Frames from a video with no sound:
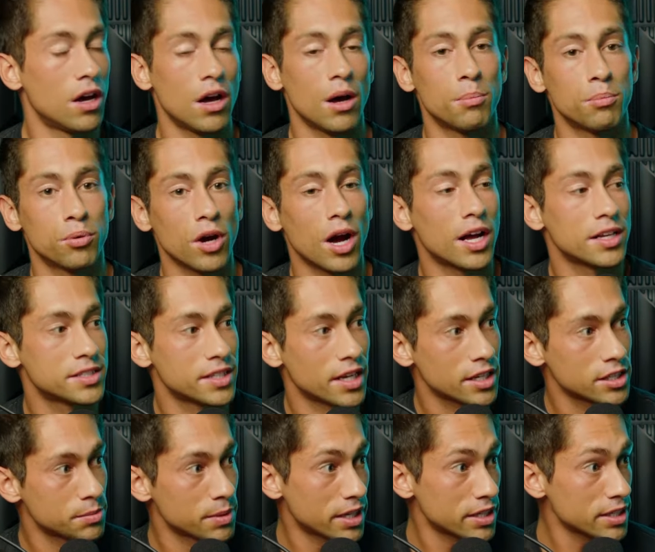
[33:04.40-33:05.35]

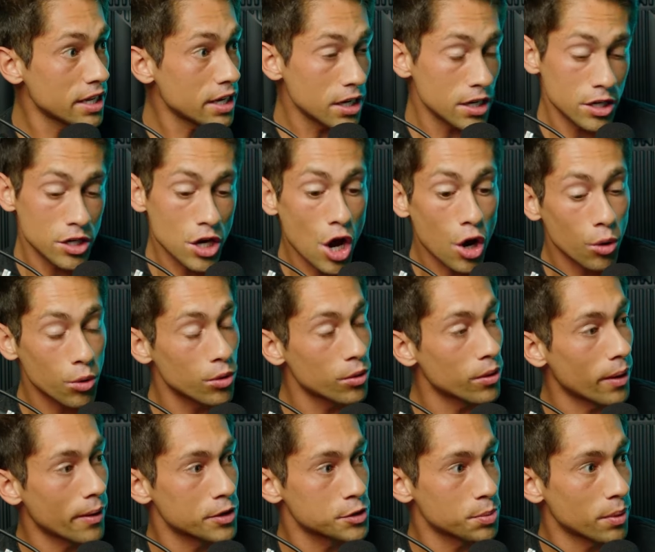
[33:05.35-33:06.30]
process because I didn't know who
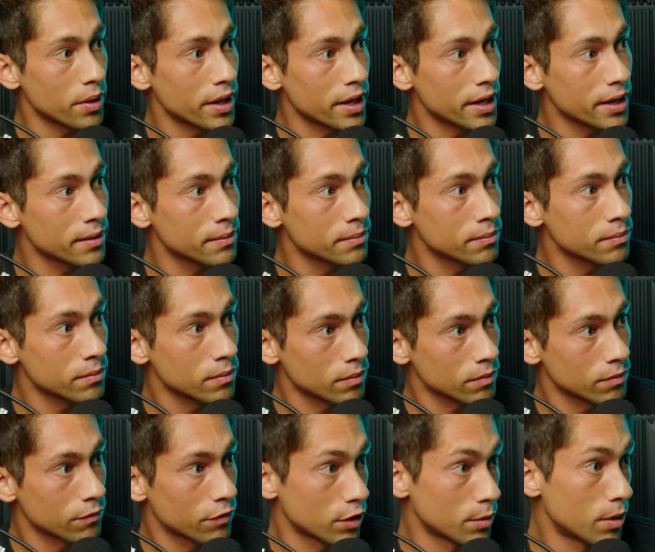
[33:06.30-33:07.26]
I was playing
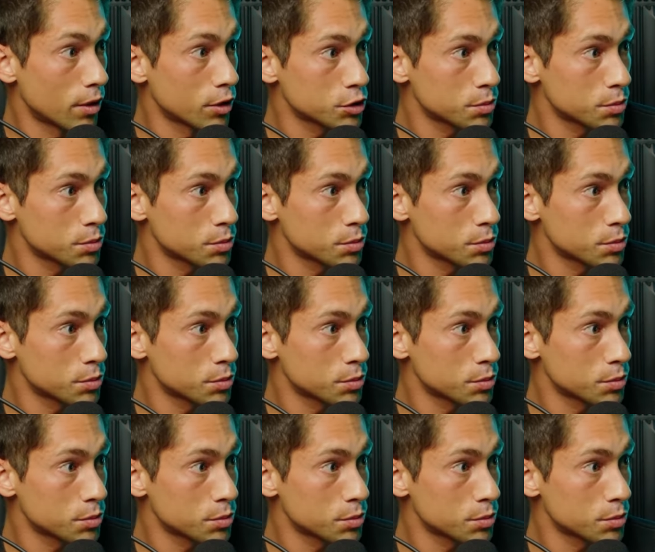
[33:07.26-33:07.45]
for the most